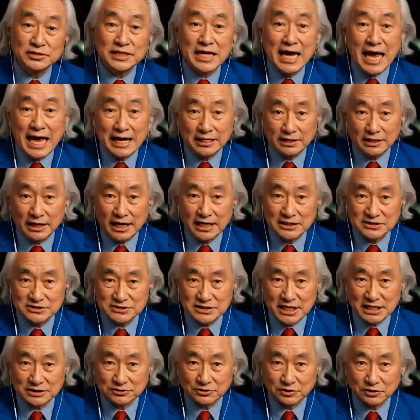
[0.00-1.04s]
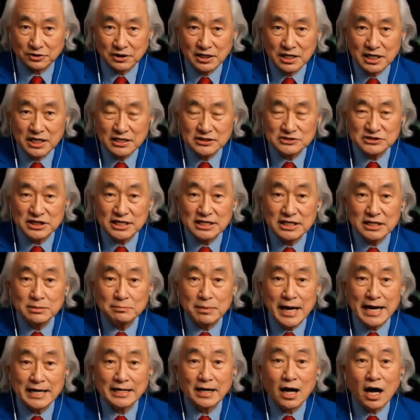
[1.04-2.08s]
this ancient region of space,
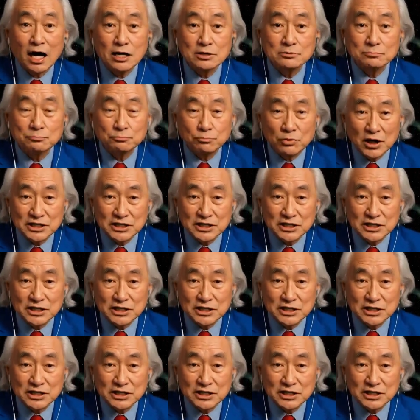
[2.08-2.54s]
which